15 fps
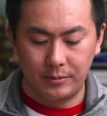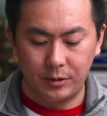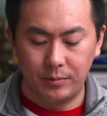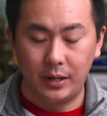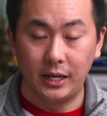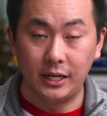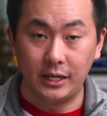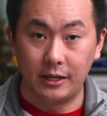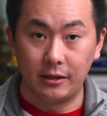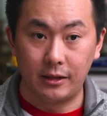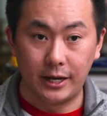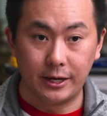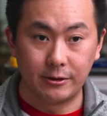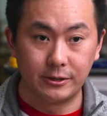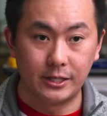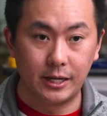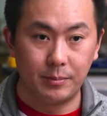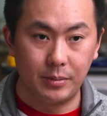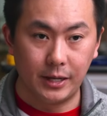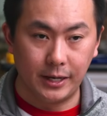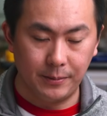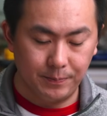you may need a lighter Z
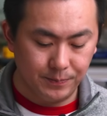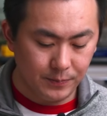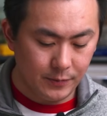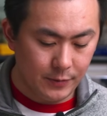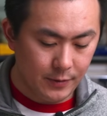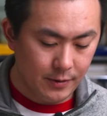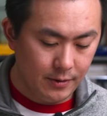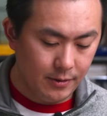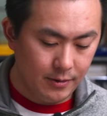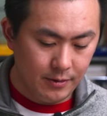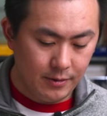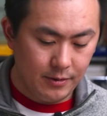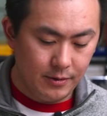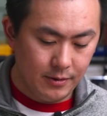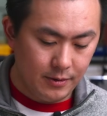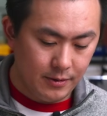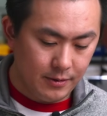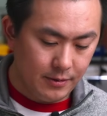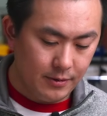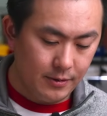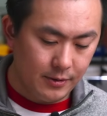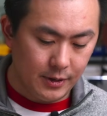plate.
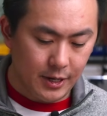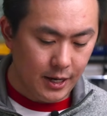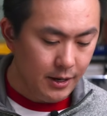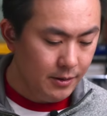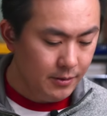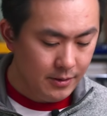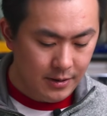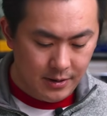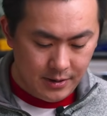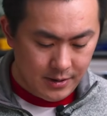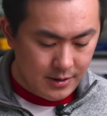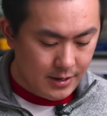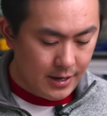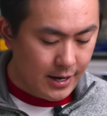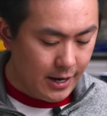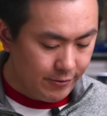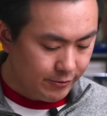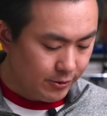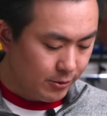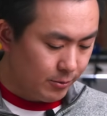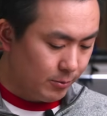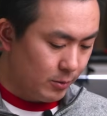Okay,
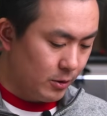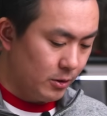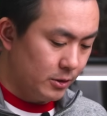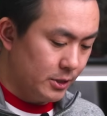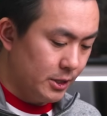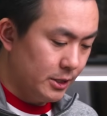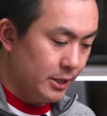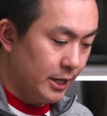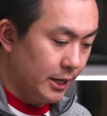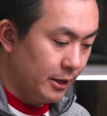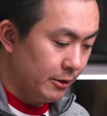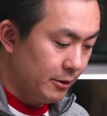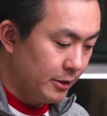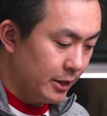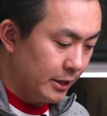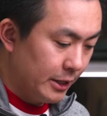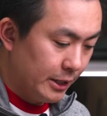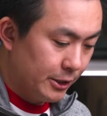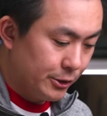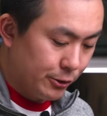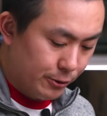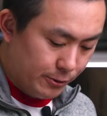after we're done taking a look at the
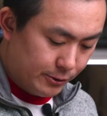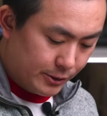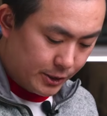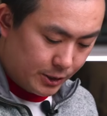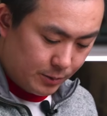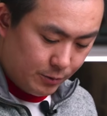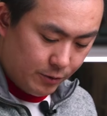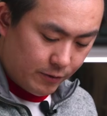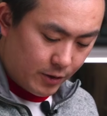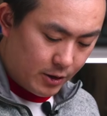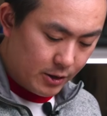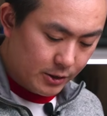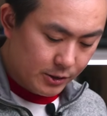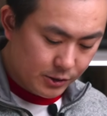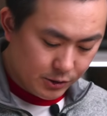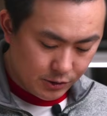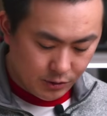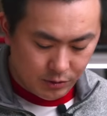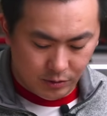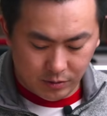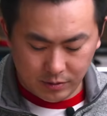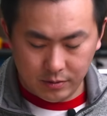internals, let's move on
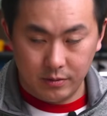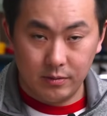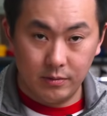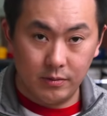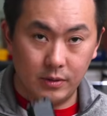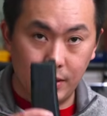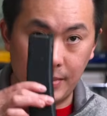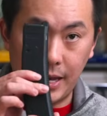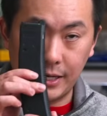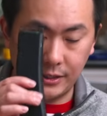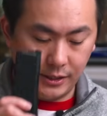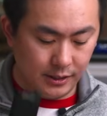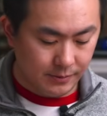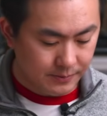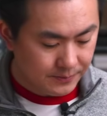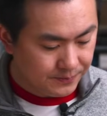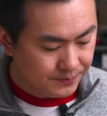to the magazine.